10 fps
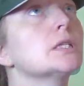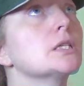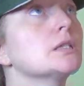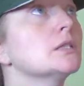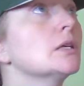
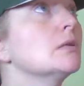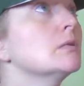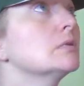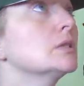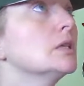test out
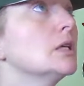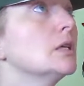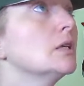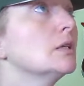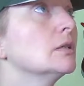
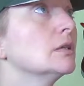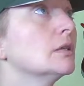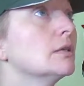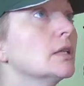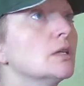today.
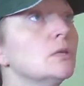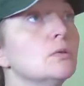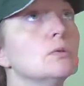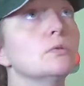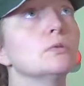Thank
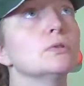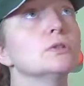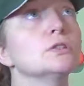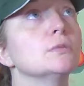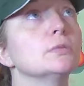you for
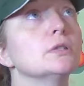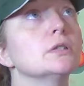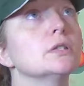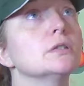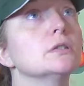jumping on
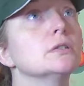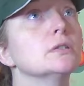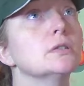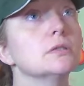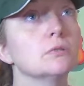here and
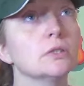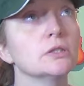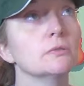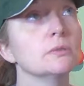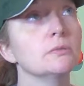just watching
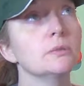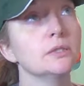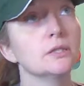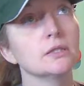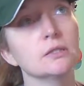me be
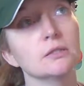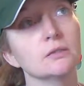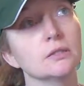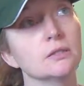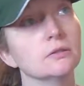silly on
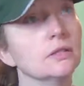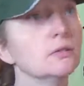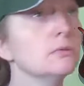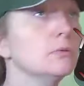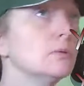here, like,
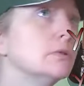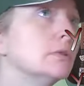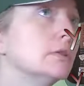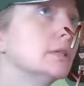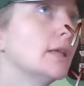ooh,
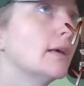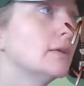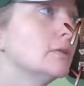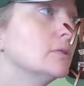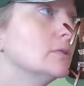look at that,
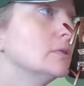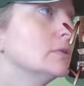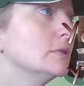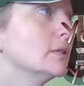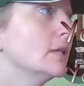ooh,
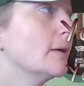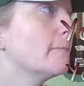look at that.